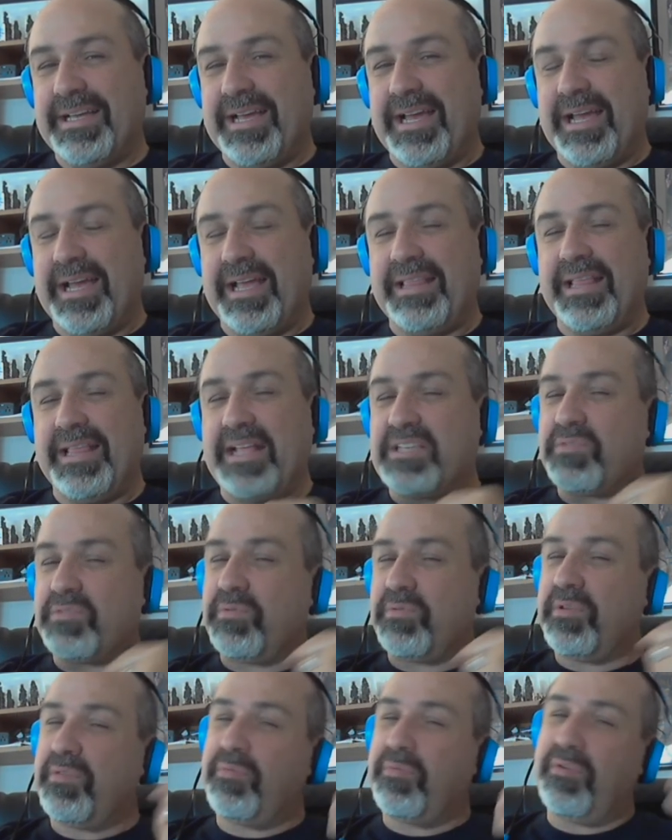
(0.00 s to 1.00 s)
And that's
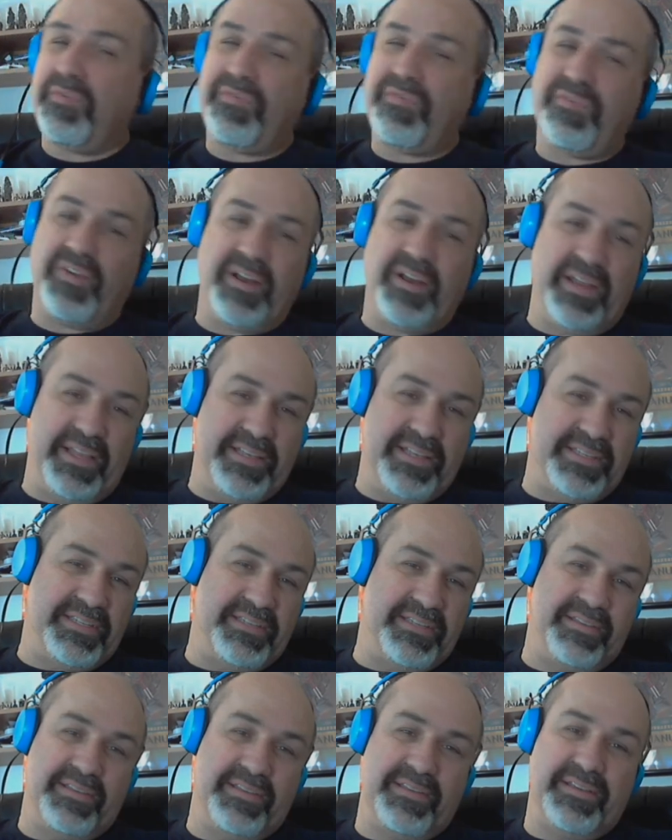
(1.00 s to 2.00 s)
where the real fun
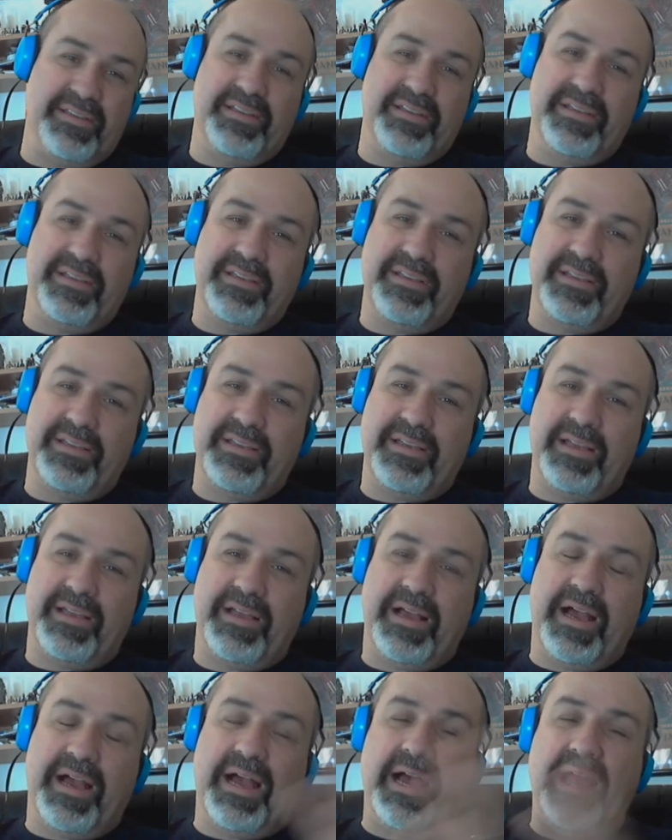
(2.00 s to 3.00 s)
is.
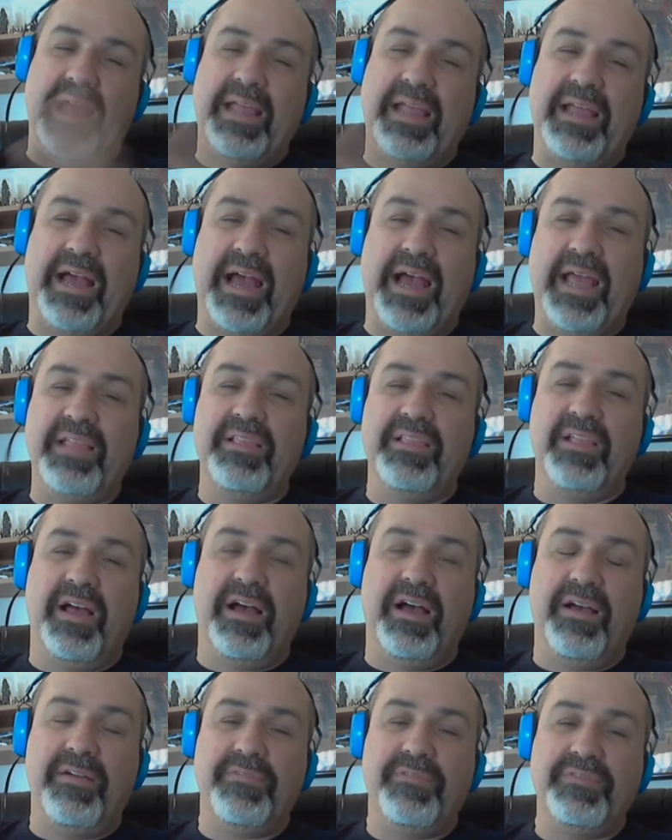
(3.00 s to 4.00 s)
I I
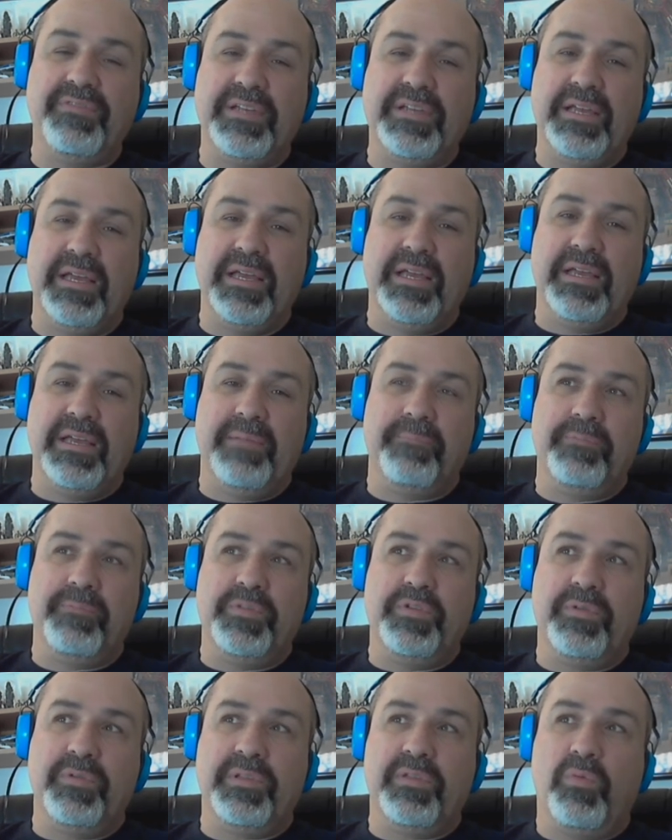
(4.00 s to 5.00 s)
loved
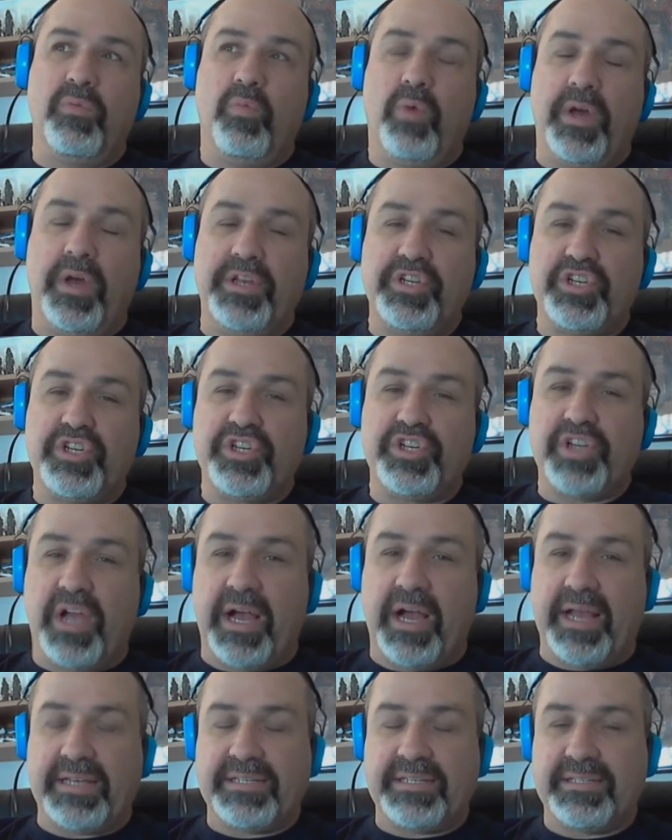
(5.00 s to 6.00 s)
doing the one
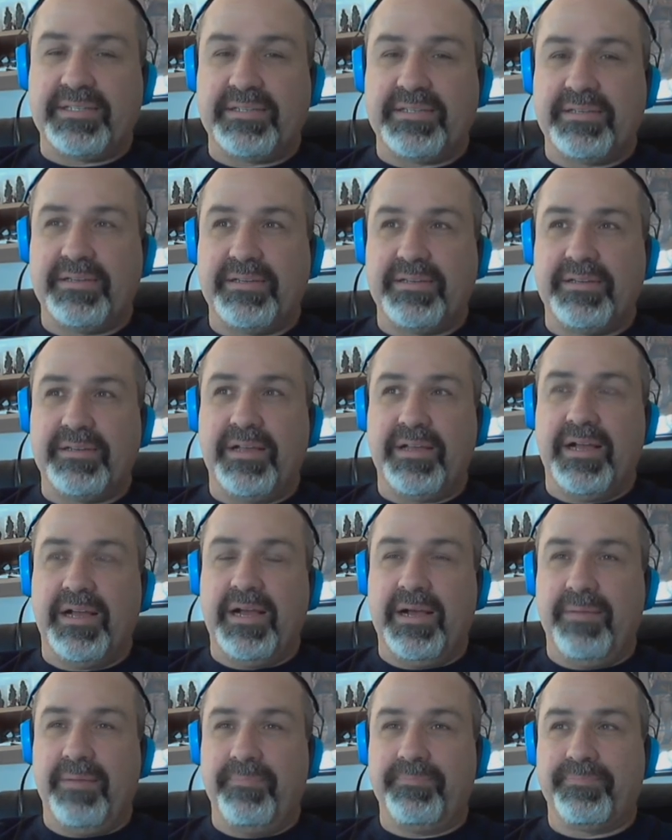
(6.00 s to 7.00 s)
shot
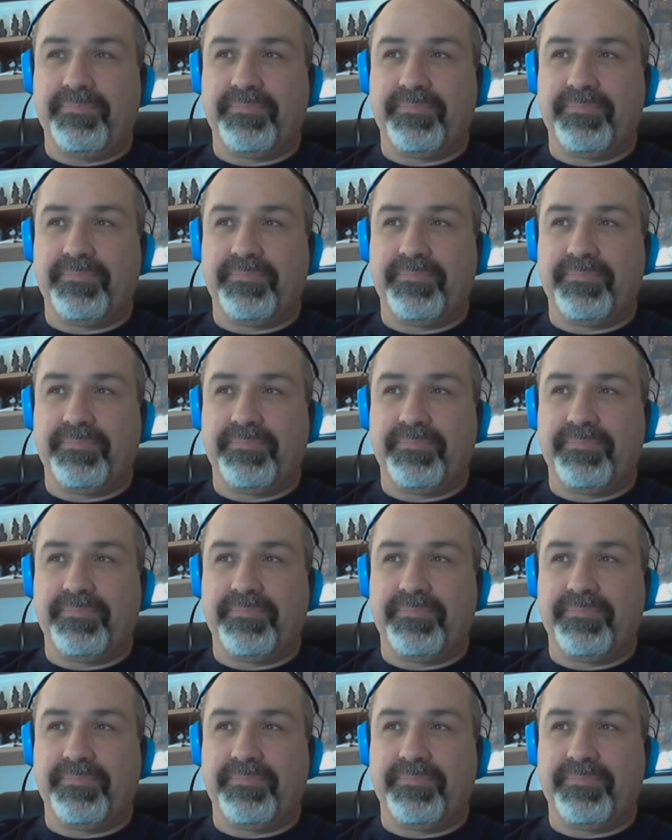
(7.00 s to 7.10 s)
um,